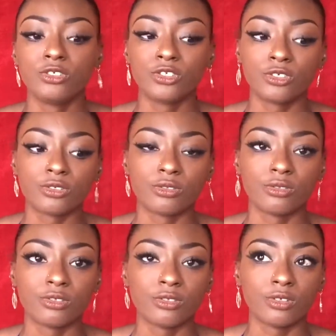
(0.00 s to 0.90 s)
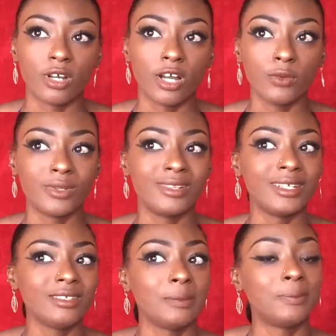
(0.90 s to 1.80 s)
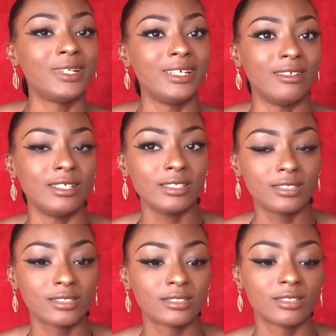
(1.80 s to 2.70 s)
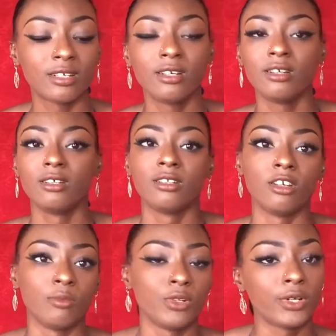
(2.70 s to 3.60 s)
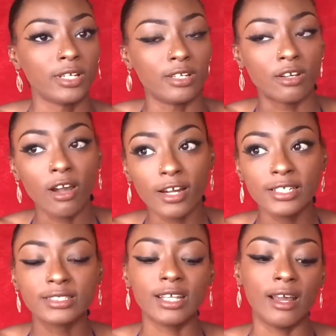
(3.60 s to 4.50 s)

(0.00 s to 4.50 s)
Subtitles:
So I will link the playlist down below in the cards.